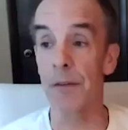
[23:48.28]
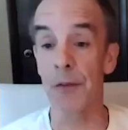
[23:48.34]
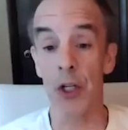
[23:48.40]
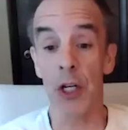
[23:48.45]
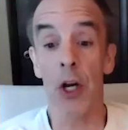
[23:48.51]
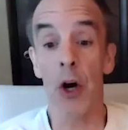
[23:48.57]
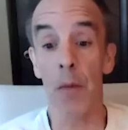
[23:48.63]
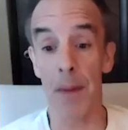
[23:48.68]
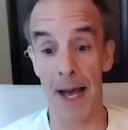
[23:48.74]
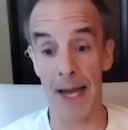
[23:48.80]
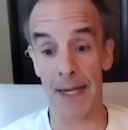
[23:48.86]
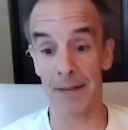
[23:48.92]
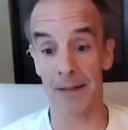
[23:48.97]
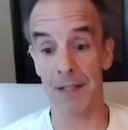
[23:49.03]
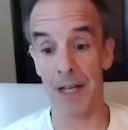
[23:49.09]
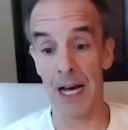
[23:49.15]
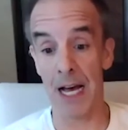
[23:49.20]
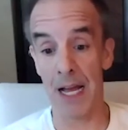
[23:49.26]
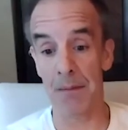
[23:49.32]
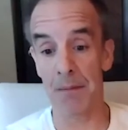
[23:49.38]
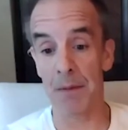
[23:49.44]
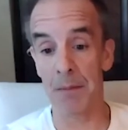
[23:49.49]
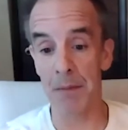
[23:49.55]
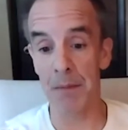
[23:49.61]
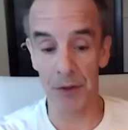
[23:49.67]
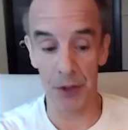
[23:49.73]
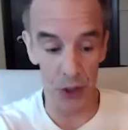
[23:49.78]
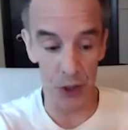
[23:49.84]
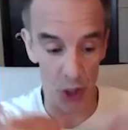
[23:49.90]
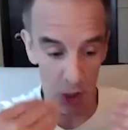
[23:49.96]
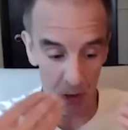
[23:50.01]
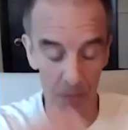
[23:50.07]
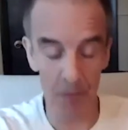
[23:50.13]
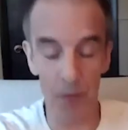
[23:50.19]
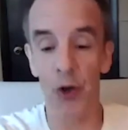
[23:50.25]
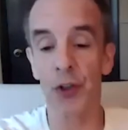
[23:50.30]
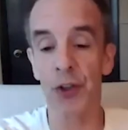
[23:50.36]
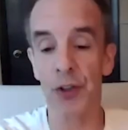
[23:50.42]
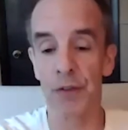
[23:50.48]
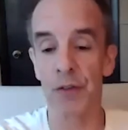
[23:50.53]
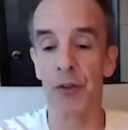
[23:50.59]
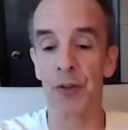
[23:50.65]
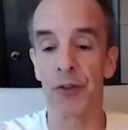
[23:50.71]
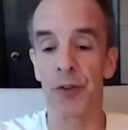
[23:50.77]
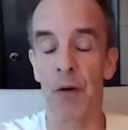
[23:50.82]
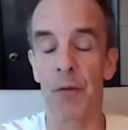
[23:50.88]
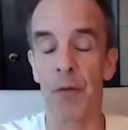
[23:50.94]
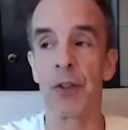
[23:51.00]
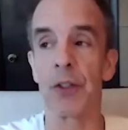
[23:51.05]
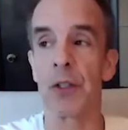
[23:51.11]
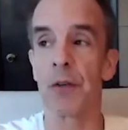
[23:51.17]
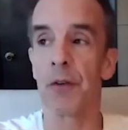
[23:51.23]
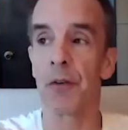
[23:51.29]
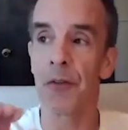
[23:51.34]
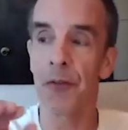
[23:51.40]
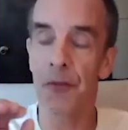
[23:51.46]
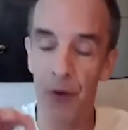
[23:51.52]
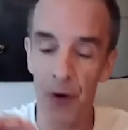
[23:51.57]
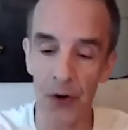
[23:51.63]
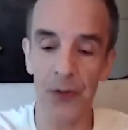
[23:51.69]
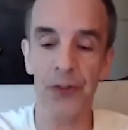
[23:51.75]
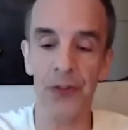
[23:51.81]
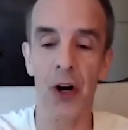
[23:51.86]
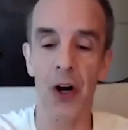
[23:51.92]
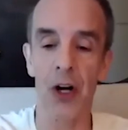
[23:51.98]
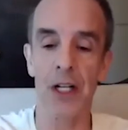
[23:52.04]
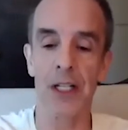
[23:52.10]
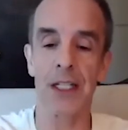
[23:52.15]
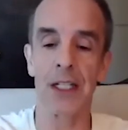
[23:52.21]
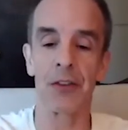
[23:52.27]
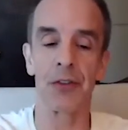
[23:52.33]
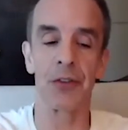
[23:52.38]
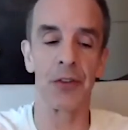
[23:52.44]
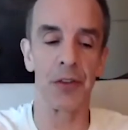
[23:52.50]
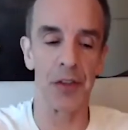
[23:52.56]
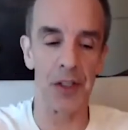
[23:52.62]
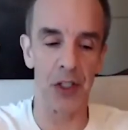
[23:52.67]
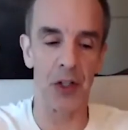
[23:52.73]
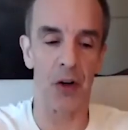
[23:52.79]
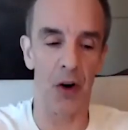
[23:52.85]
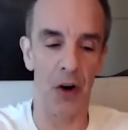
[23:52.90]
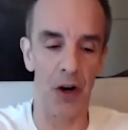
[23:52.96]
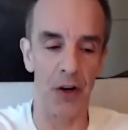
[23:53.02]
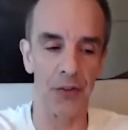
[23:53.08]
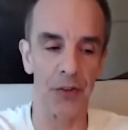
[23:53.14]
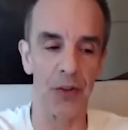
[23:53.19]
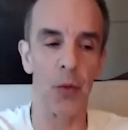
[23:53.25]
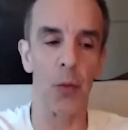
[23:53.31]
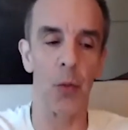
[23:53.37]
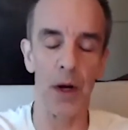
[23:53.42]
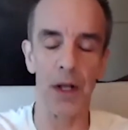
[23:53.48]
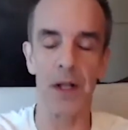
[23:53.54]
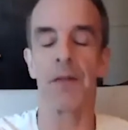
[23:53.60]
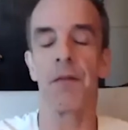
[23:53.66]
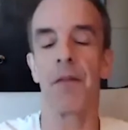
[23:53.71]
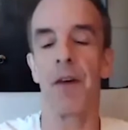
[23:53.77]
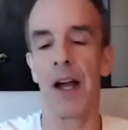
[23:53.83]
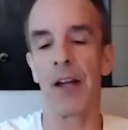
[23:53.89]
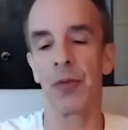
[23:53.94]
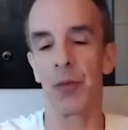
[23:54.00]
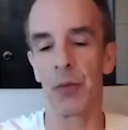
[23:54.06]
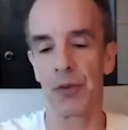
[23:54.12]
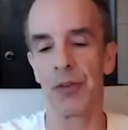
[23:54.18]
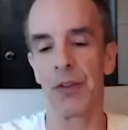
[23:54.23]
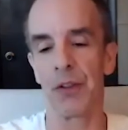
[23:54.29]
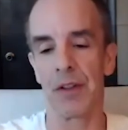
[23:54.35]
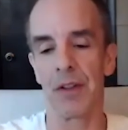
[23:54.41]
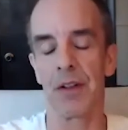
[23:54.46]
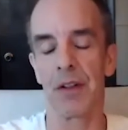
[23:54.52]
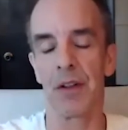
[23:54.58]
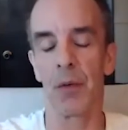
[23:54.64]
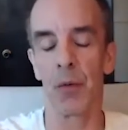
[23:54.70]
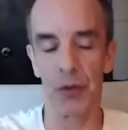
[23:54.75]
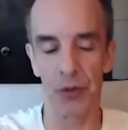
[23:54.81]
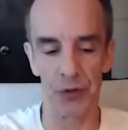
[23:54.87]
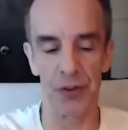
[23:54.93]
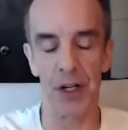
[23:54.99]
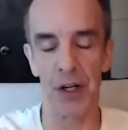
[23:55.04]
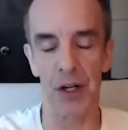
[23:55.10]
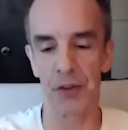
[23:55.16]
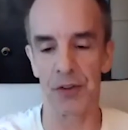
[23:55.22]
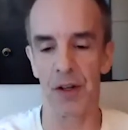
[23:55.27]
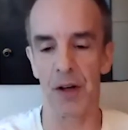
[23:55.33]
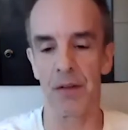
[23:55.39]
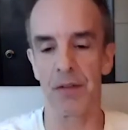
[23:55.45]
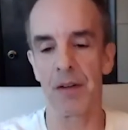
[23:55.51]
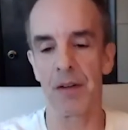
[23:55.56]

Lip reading: could go back in time and meet the younger version of yourself when you first started getting into the theater arts, what advice would you tell yourself?